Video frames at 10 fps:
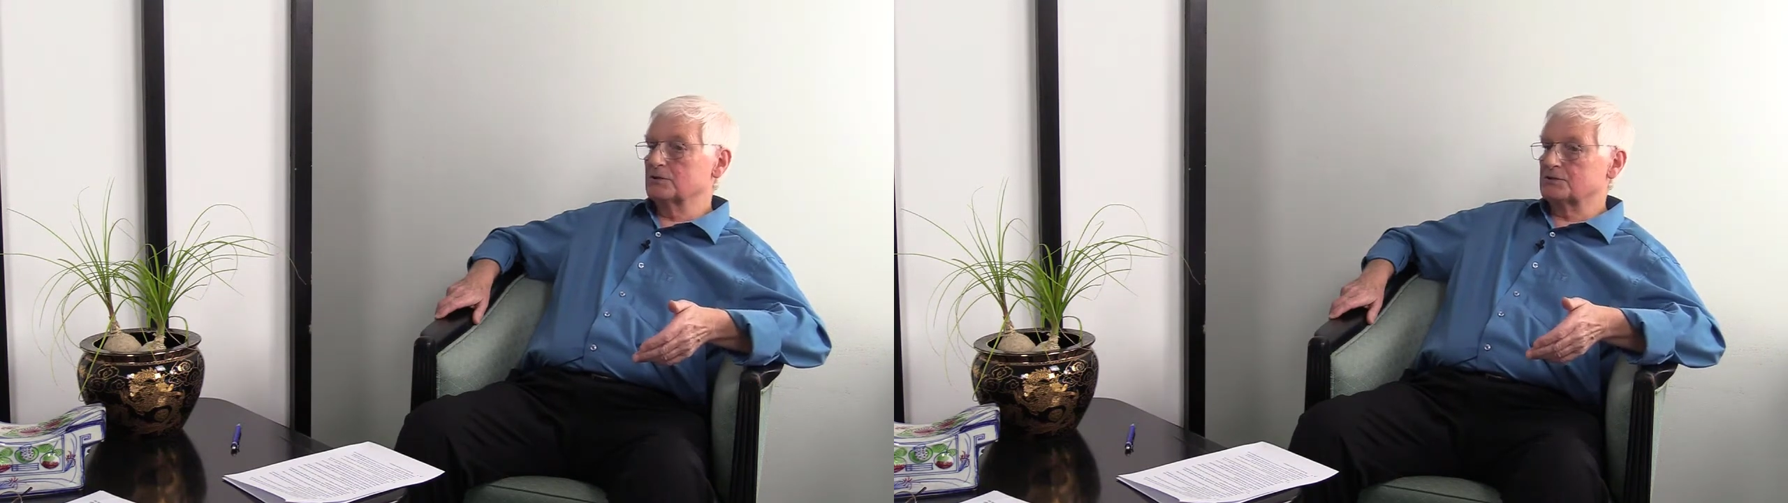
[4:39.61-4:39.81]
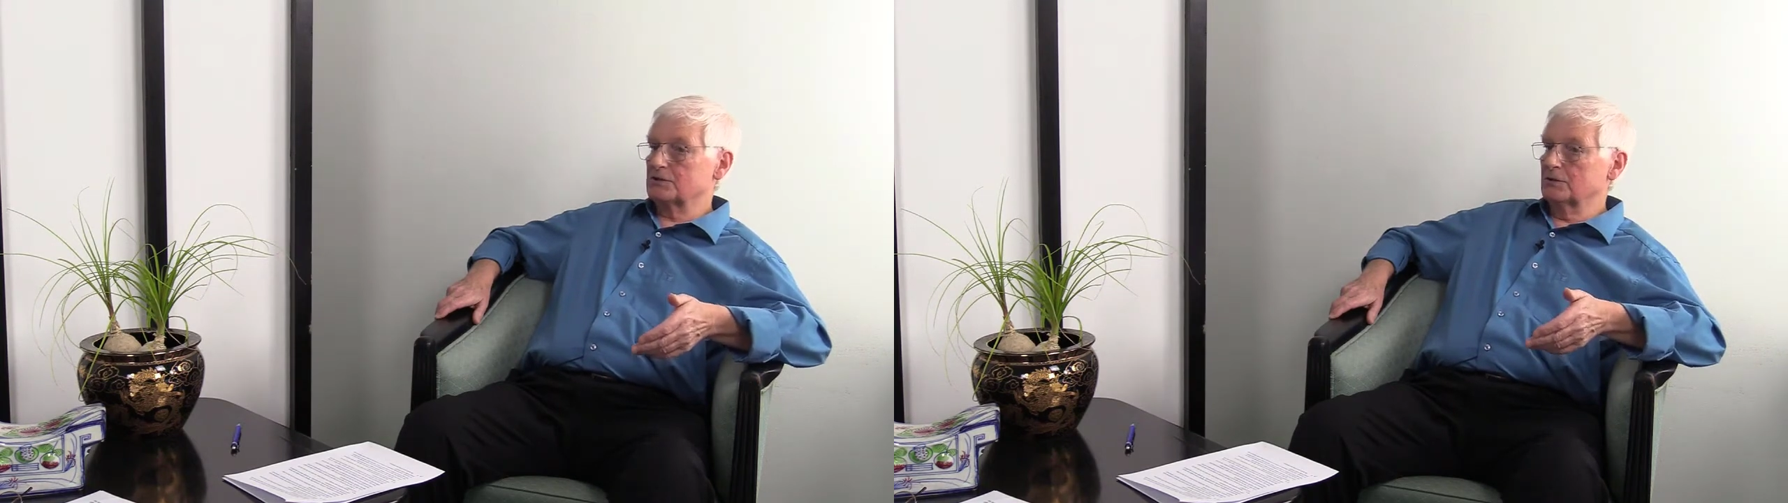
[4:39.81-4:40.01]

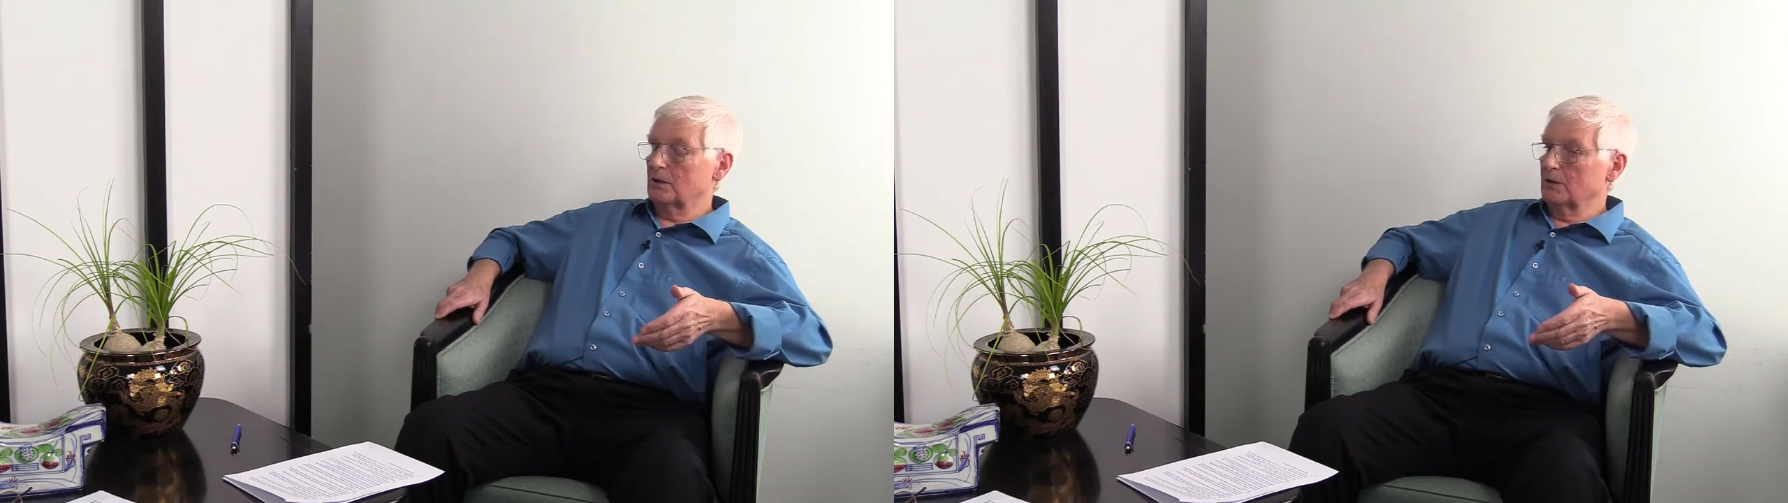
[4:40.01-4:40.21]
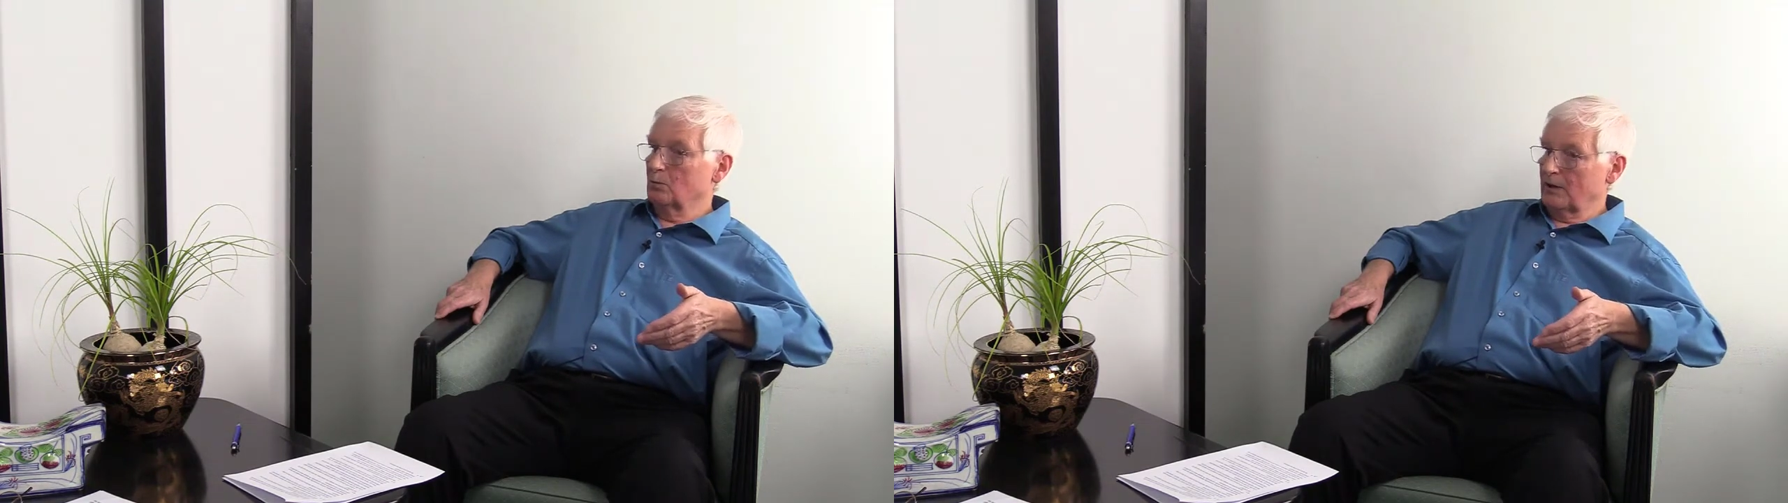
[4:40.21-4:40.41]
So
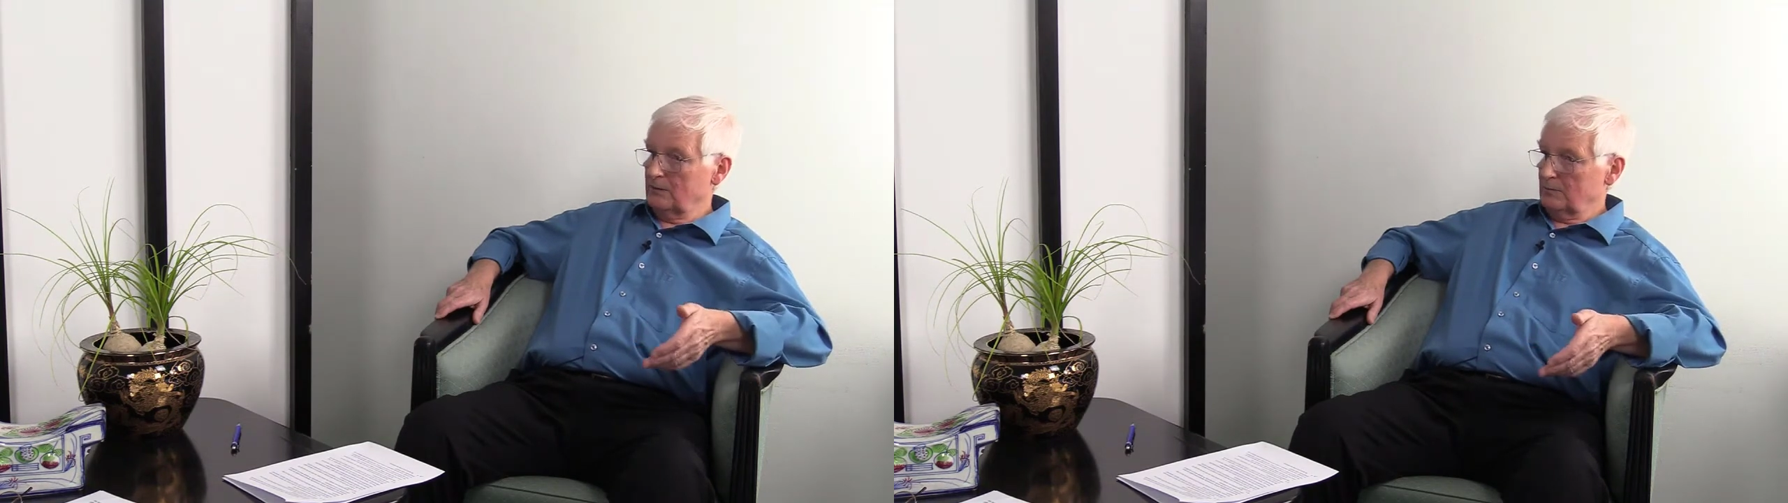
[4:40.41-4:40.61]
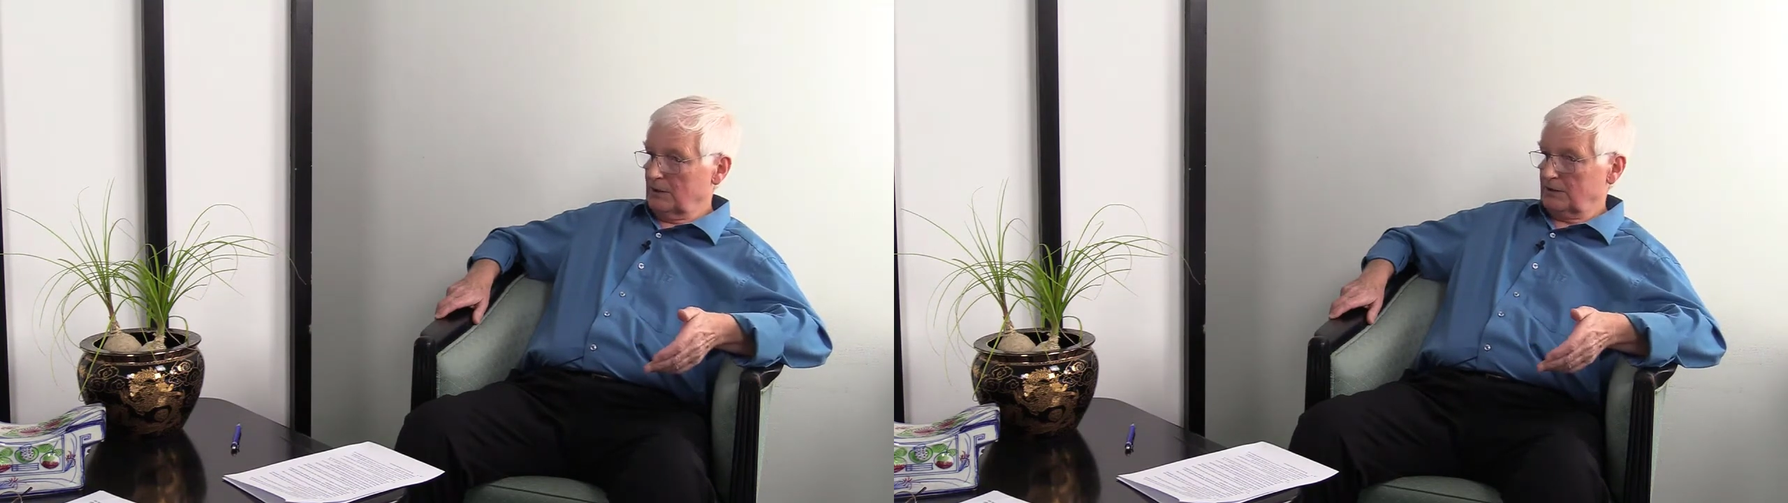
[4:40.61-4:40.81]
I
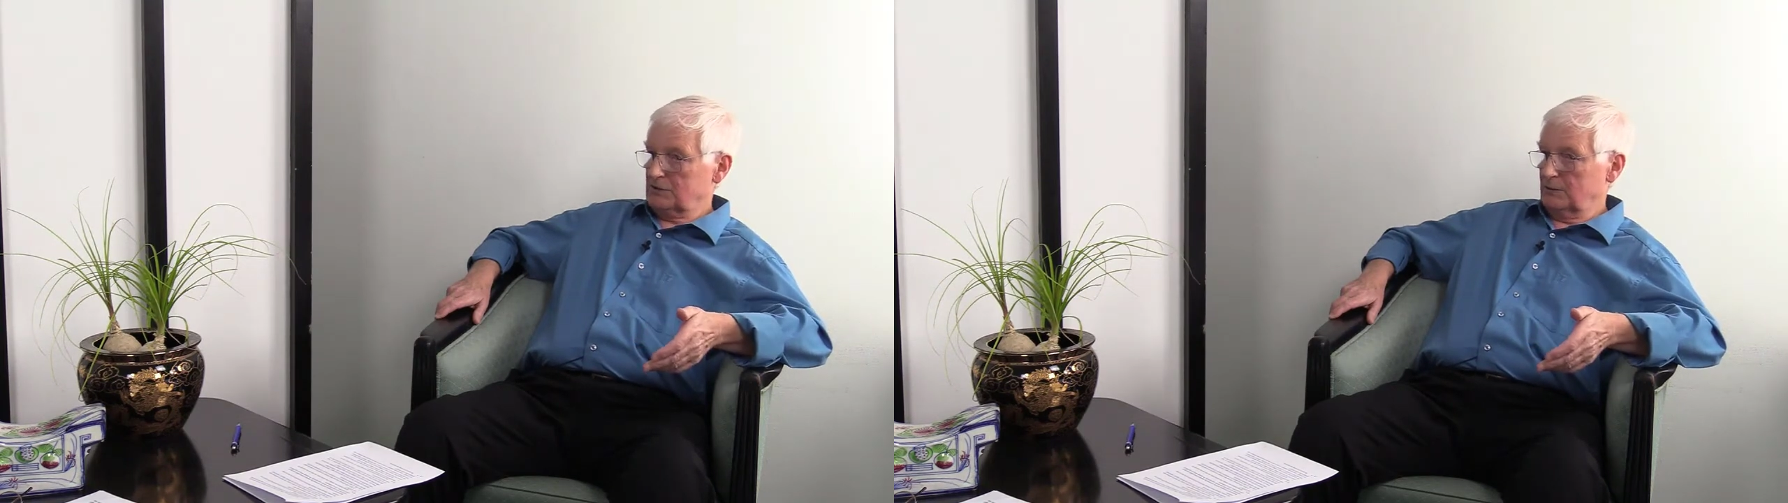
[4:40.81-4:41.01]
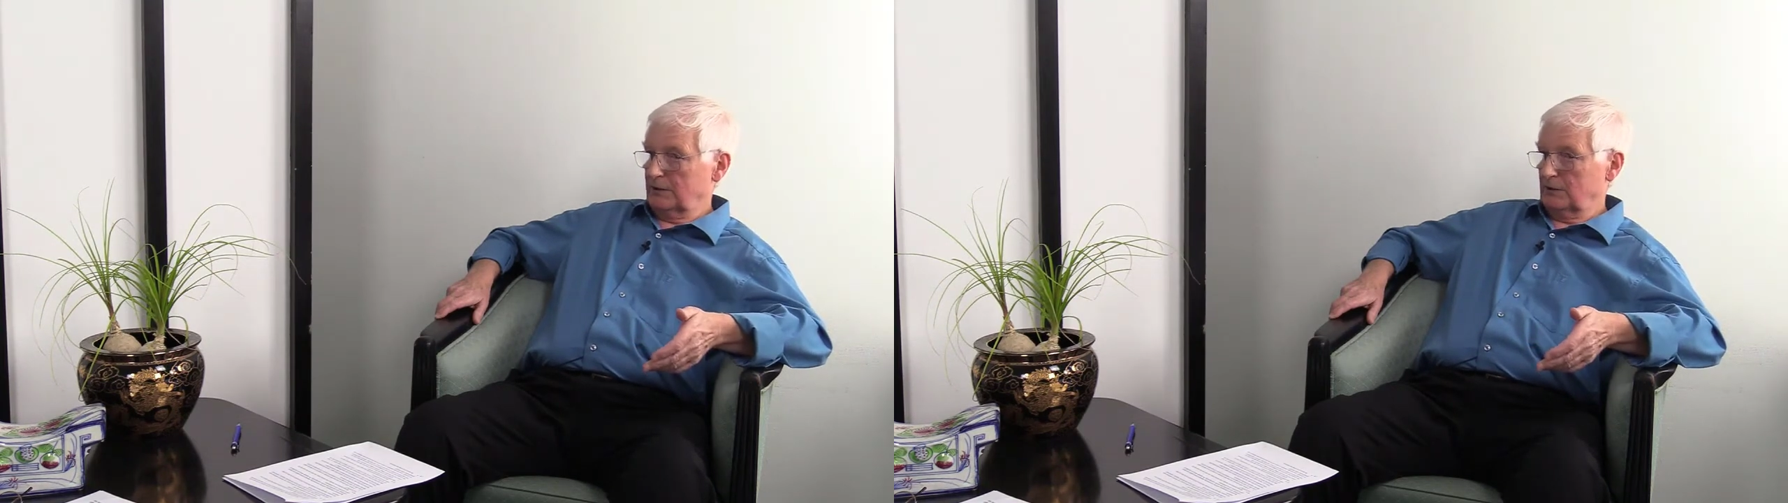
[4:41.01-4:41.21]
went back
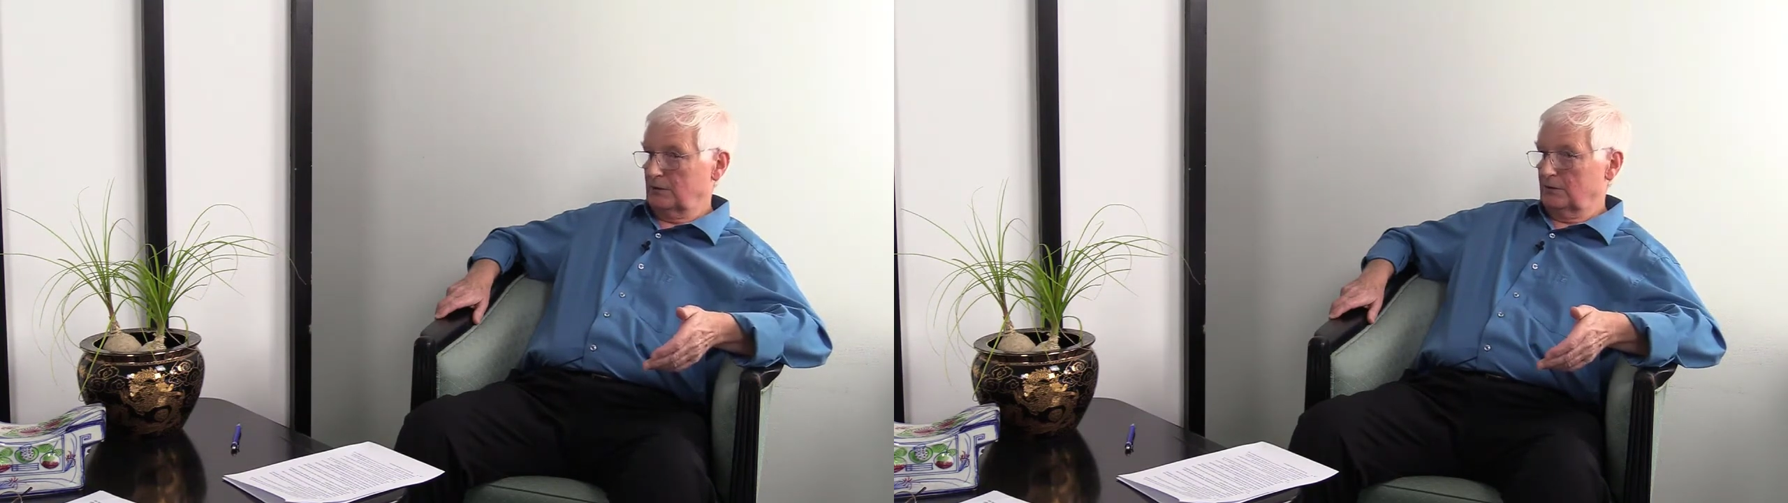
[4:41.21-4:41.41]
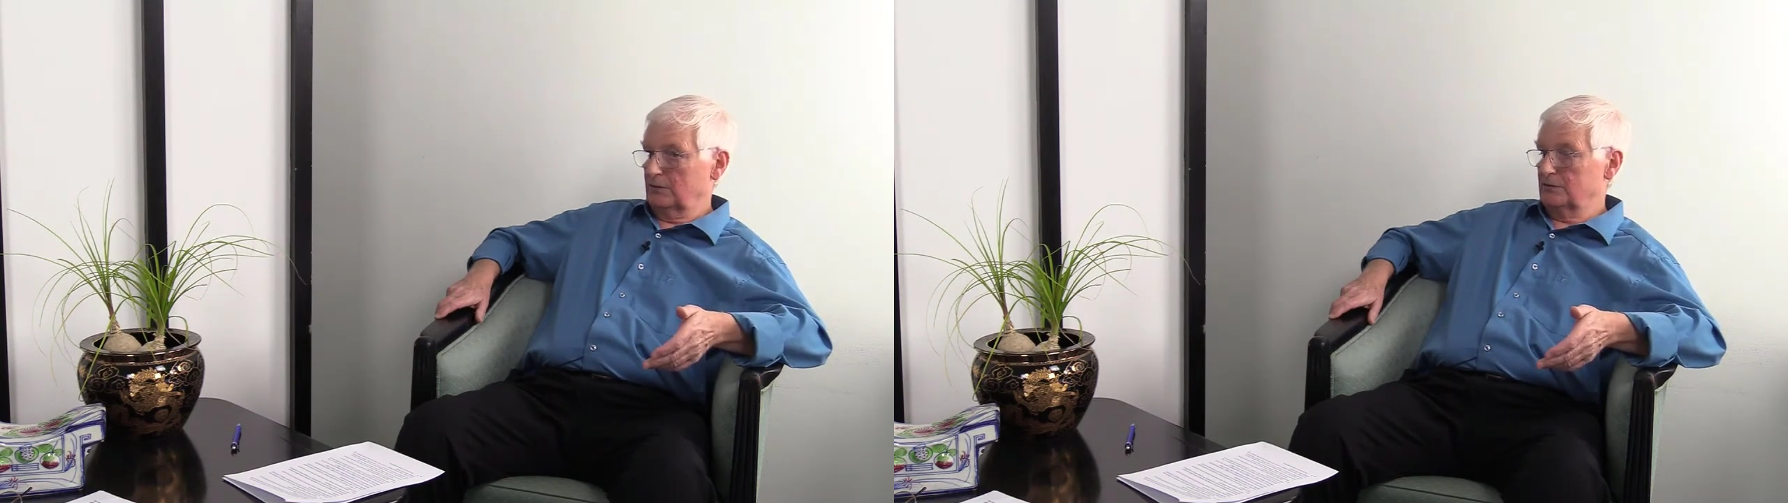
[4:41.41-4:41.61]
to
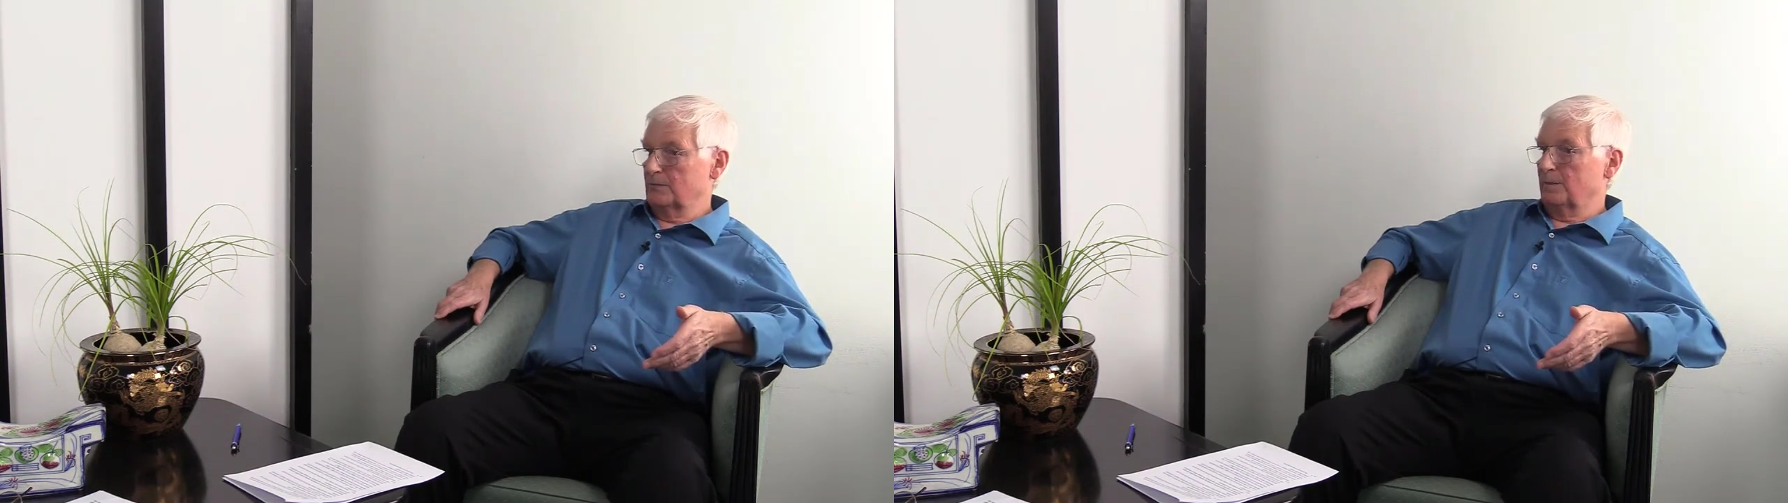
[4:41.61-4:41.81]
England